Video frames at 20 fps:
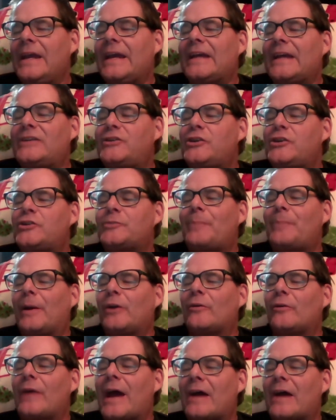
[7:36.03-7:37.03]
and she spun
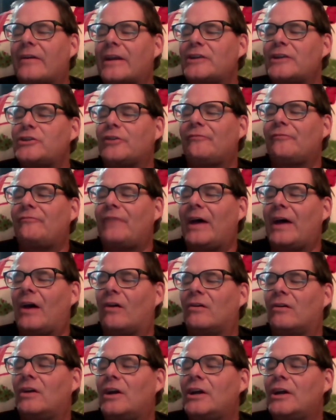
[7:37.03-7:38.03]
around as she
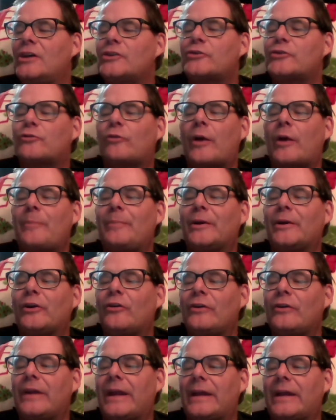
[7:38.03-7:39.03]
fell, scraping
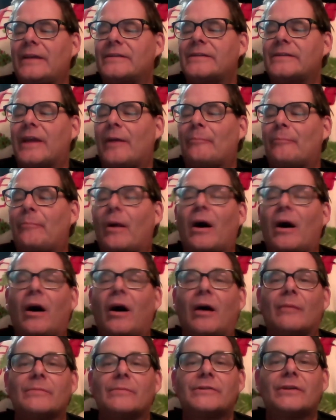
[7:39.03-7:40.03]
her knees and
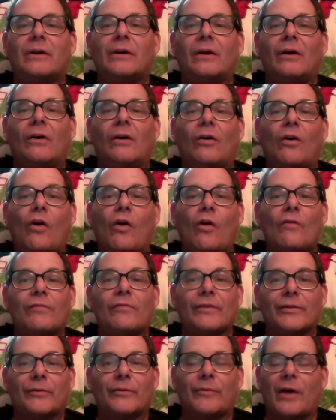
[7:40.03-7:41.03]
palms
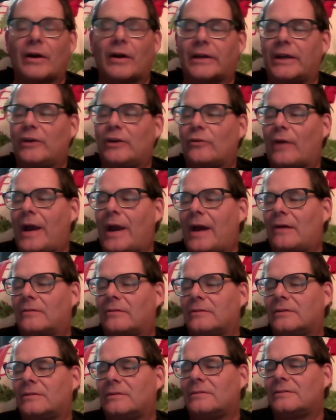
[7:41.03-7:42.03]
over the rocky ground.
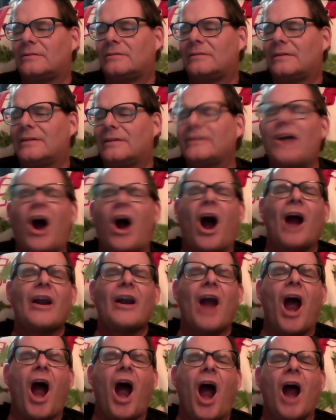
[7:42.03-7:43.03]

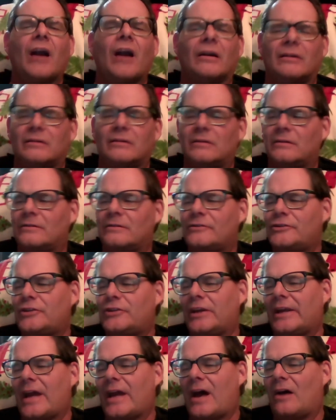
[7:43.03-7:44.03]
Carter!
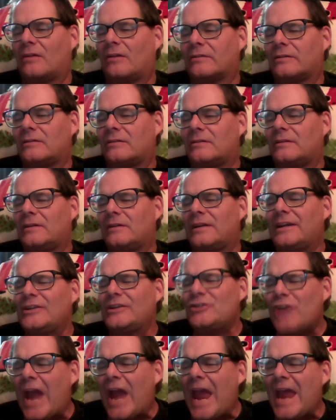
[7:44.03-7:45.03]
she yelled.
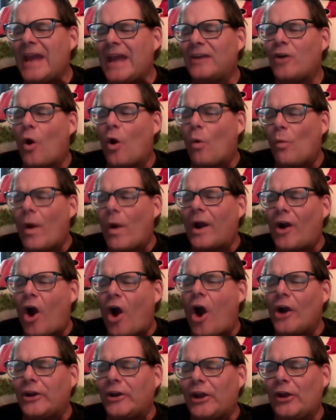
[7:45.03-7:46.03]
Jane, where
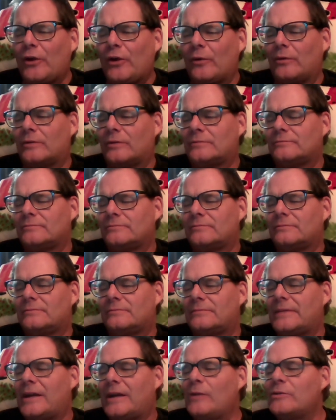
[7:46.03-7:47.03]
are you?
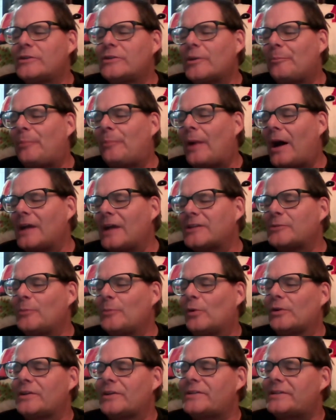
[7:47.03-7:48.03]
It was
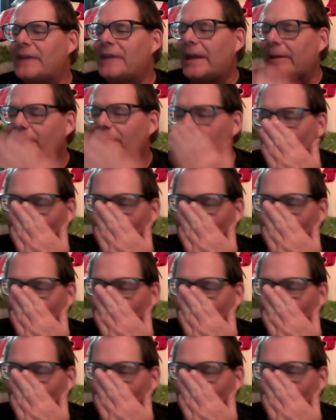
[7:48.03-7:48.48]
impossible to see